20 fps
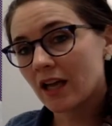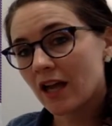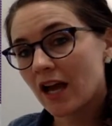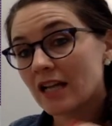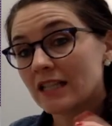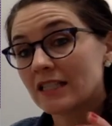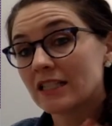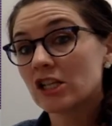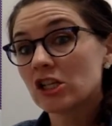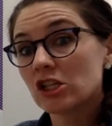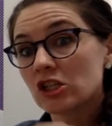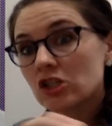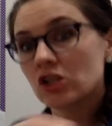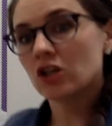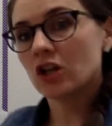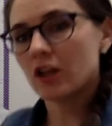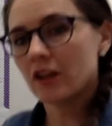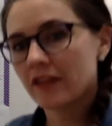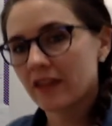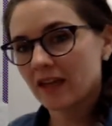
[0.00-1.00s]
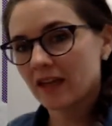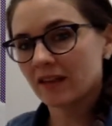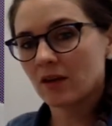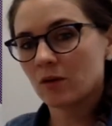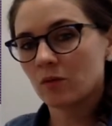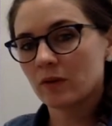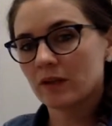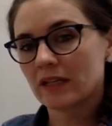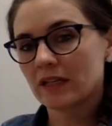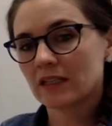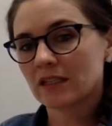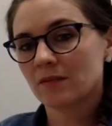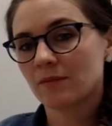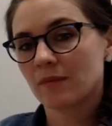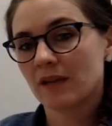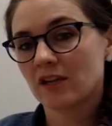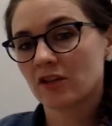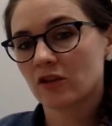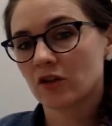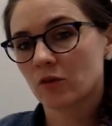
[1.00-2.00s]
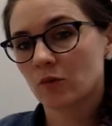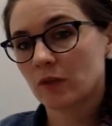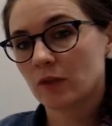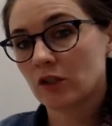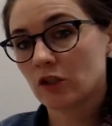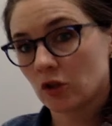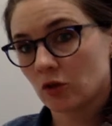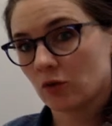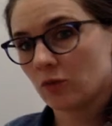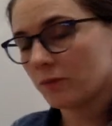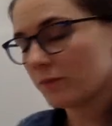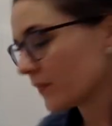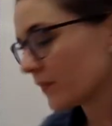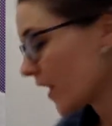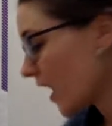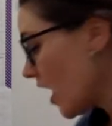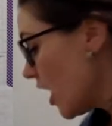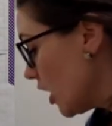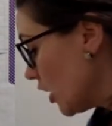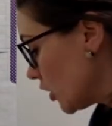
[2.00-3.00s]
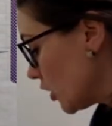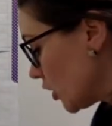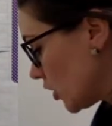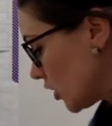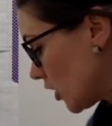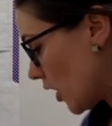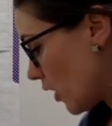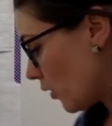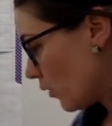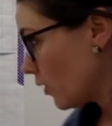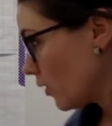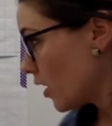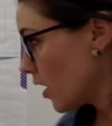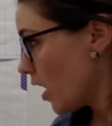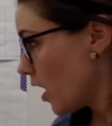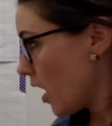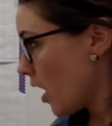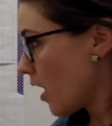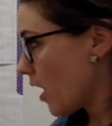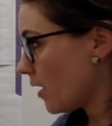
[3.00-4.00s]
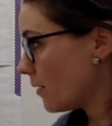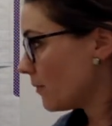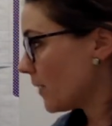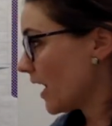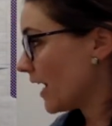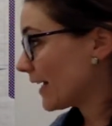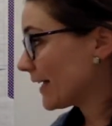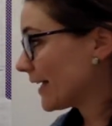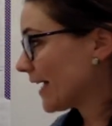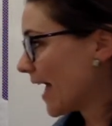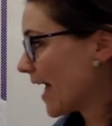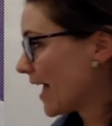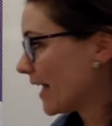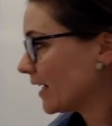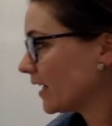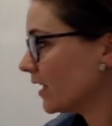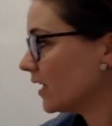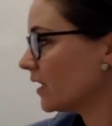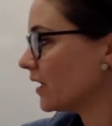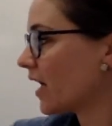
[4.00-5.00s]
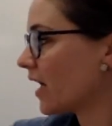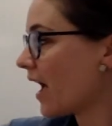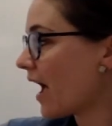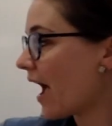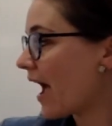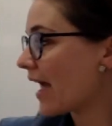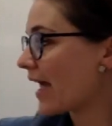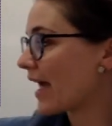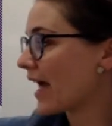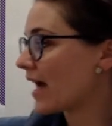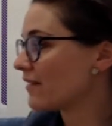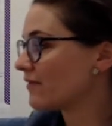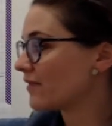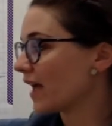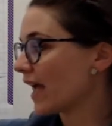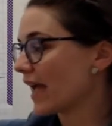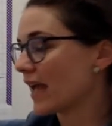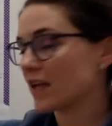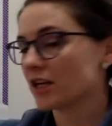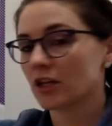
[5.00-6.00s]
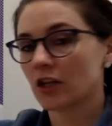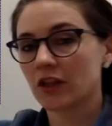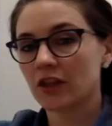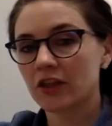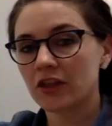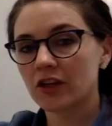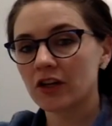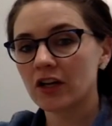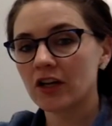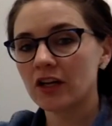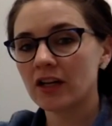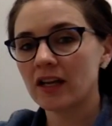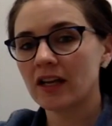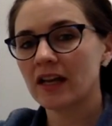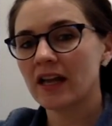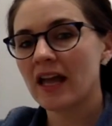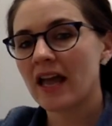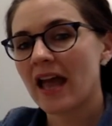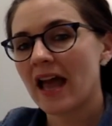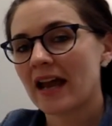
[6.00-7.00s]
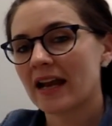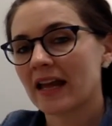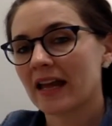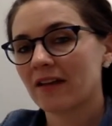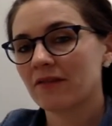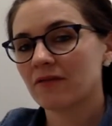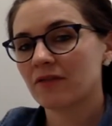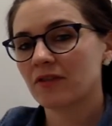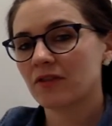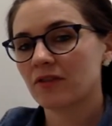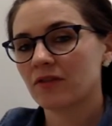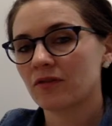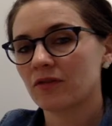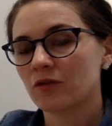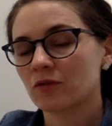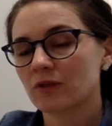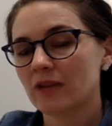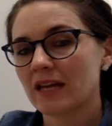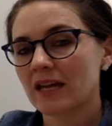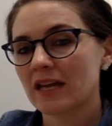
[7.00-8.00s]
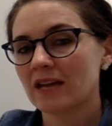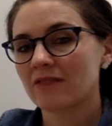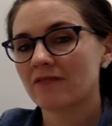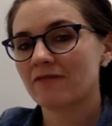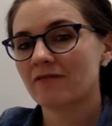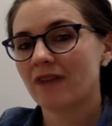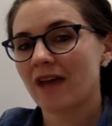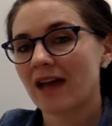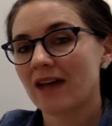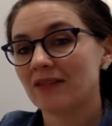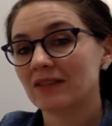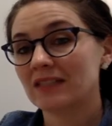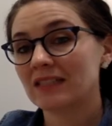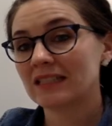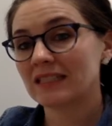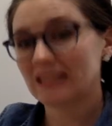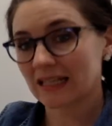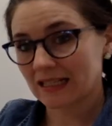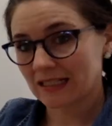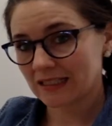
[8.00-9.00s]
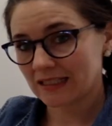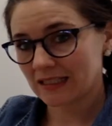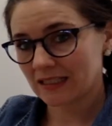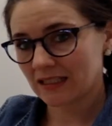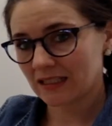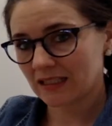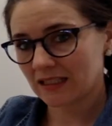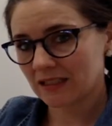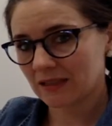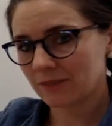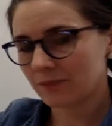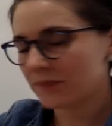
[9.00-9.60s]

additional thing that we need to make sure we do. So again, I have 8 1/3 and I have 3 5/6.